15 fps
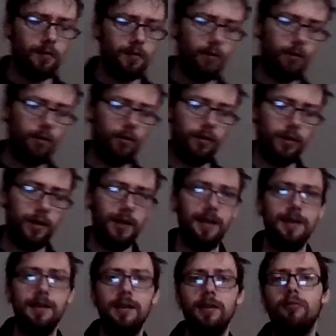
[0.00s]
or
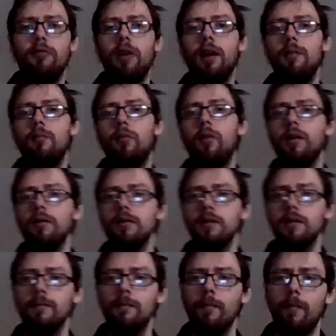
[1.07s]
easy grab
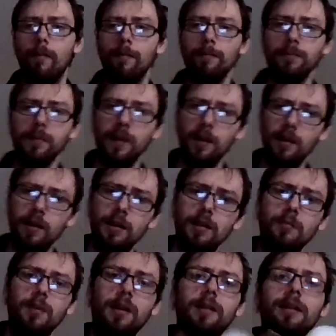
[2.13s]
ones.
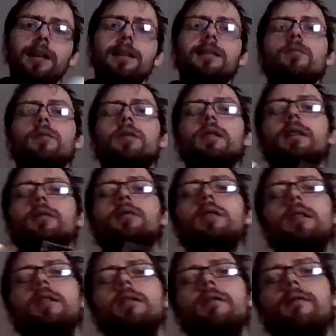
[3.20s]
But this was
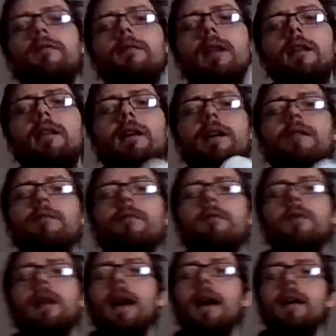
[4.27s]
literally laying
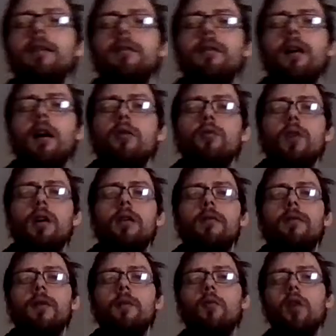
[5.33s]
flat. The whole lot of
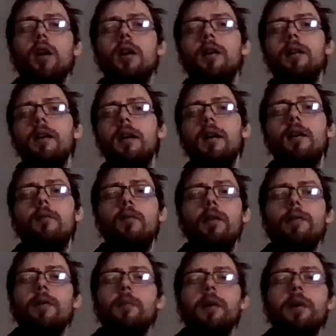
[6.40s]
them were
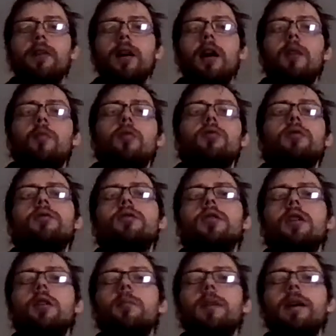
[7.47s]
with a bit of cardboard on
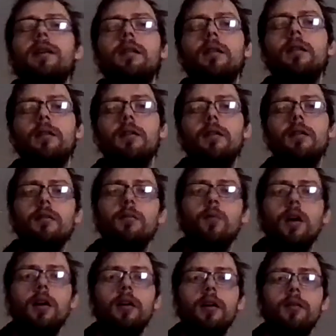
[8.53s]
top, and the
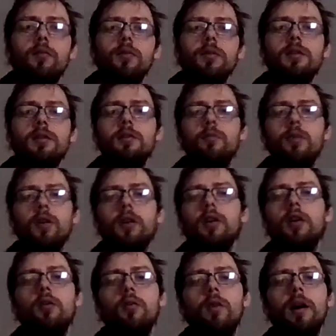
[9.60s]
worker was super
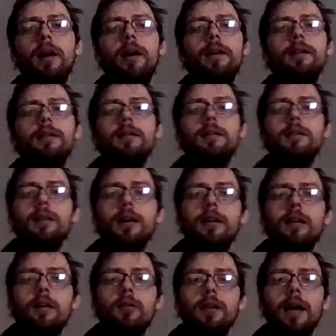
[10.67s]
cool and
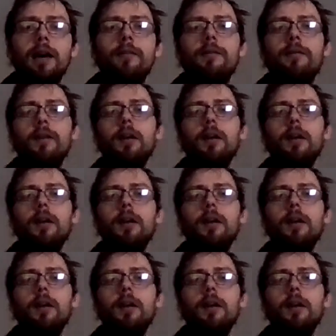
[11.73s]
said I could have